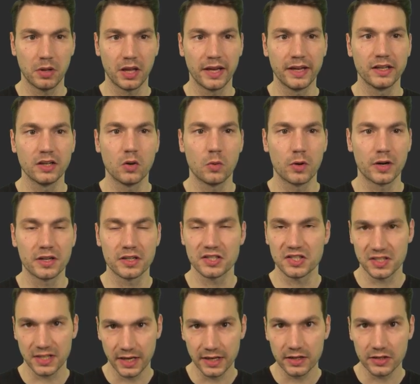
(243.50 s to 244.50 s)
plain
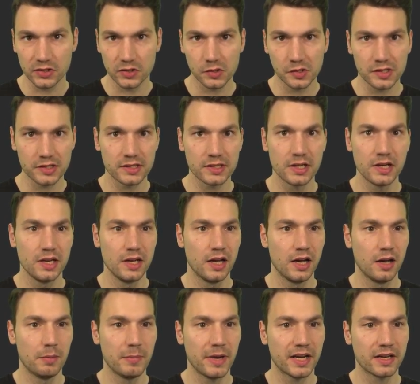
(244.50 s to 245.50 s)
Quarkus data source
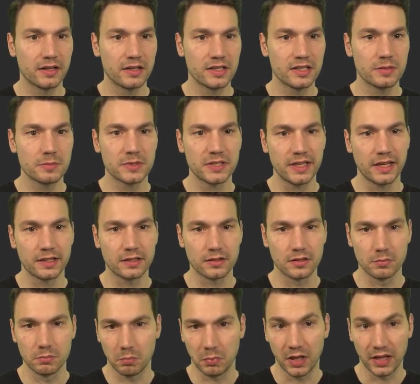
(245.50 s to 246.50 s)
mechanisms and
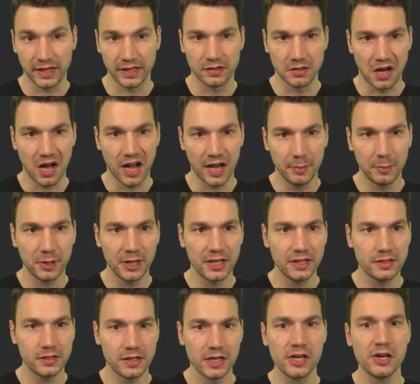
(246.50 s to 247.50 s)
plain
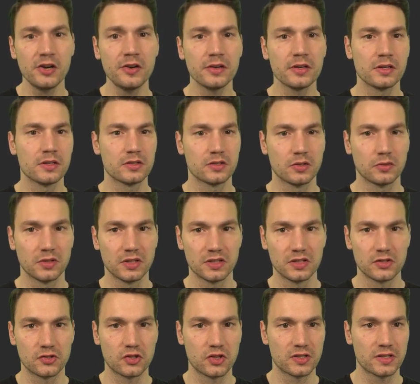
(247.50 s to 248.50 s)
Hibernate here. So
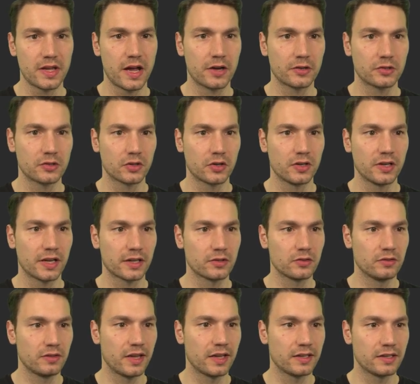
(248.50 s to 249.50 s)
this is just how to connect
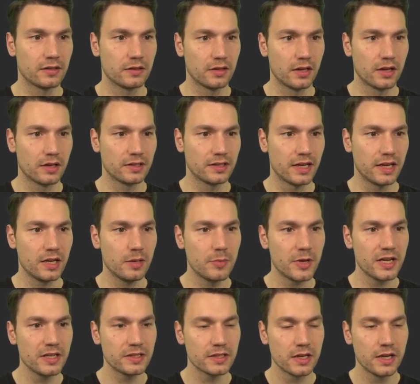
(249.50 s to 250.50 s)
to that
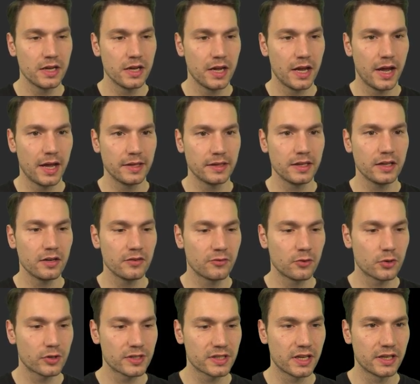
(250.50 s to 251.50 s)
database. And then of
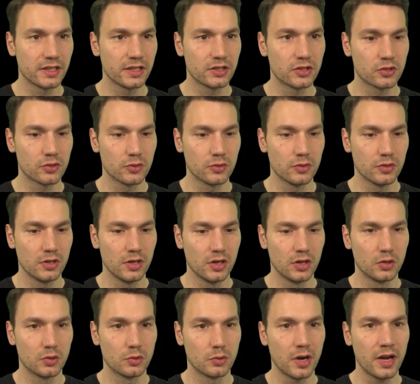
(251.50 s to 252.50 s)
course I need to
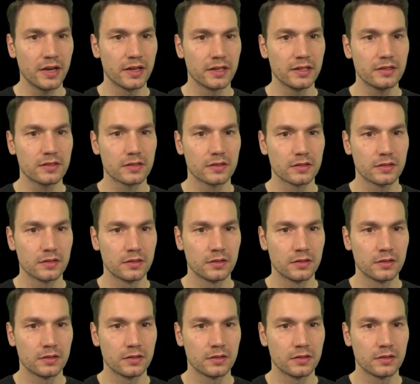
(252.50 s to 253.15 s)
run it.